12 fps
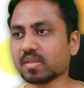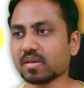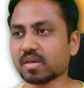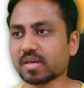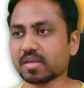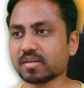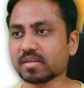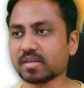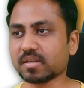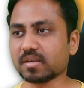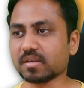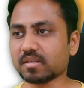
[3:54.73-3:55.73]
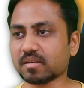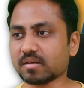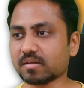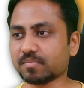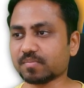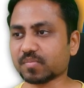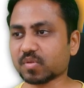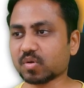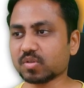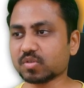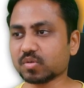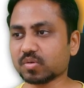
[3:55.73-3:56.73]
and I'll
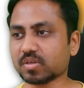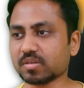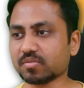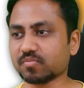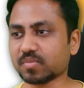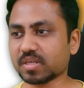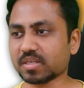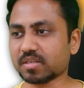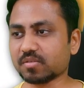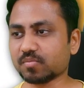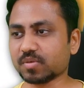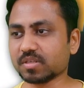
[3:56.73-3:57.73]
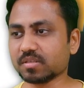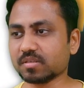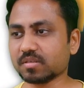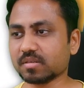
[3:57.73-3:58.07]
also give my date of birth.